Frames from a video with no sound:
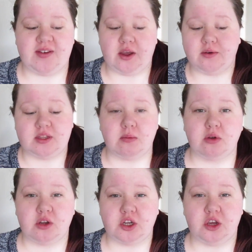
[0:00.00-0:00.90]
video because I'm
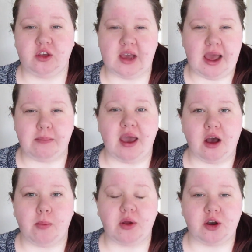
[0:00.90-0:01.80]
going to do eye
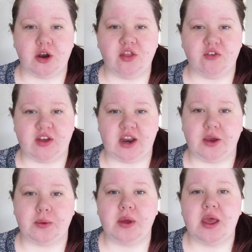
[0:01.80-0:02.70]
makeup on another
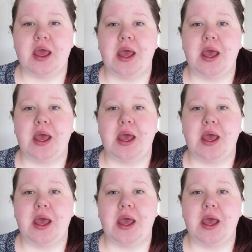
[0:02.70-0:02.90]
video.